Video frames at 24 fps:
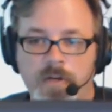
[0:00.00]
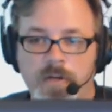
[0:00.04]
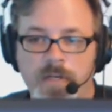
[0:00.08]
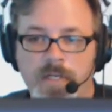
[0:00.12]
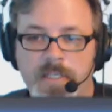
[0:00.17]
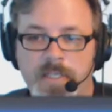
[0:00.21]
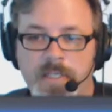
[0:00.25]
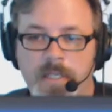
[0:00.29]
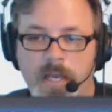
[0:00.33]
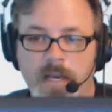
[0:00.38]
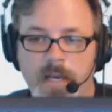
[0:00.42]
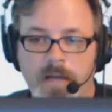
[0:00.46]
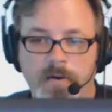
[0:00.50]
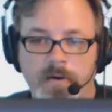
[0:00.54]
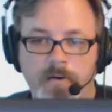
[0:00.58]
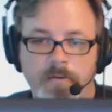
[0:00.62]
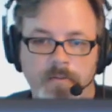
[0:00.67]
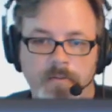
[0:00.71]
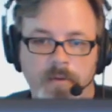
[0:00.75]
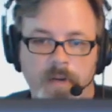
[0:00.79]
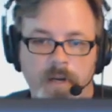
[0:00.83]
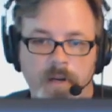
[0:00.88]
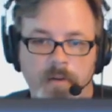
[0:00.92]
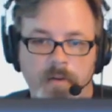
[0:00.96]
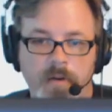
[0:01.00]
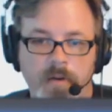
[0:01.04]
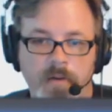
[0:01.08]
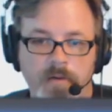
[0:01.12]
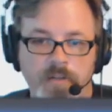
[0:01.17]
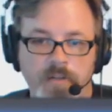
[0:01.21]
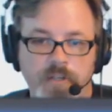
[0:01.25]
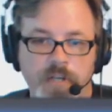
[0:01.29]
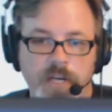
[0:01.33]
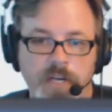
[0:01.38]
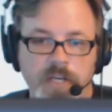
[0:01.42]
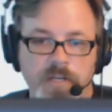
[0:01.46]
slider, and I'll
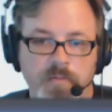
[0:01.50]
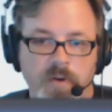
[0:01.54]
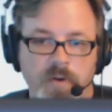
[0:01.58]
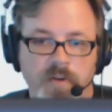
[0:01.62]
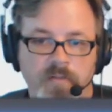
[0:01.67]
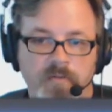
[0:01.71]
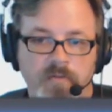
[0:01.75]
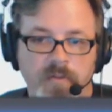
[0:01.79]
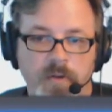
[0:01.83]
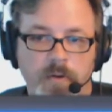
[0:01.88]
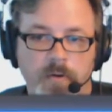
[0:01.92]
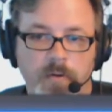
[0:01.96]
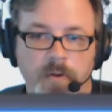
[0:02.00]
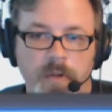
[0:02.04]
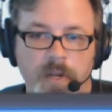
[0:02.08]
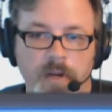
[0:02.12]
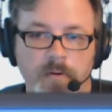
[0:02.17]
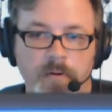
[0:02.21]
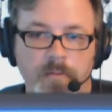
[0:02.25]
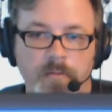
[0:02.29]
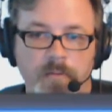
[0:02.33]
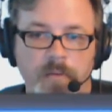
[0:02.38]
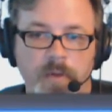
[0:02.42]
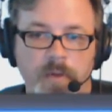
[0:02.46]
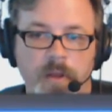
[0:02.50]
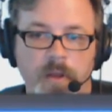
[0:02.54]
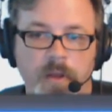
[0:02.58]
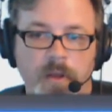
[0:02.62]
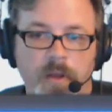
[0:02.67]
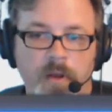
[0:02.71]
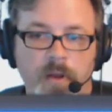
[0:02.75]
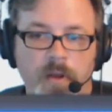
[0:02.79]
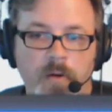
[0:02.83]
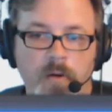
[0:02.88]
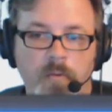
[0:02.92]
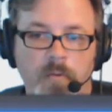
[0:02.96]
change my view here.
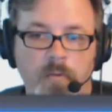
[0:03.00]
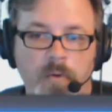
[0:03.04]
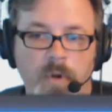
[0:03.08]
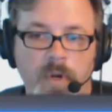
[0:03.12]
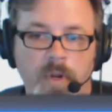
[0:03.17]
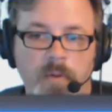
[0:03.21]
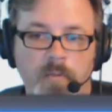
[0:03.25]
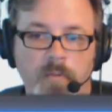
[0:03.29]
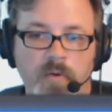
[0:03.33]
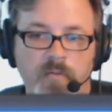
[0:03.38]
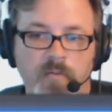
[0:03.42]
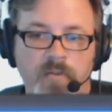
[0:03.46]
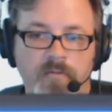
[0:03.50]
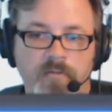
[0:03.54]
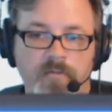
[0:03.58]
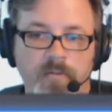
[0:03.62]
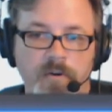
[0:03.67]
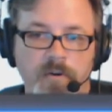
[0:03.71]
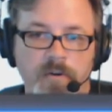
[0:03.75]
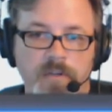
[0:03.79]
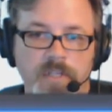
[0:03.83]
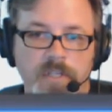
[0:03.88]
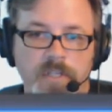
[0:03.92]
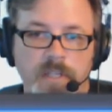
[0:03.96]
When I move the first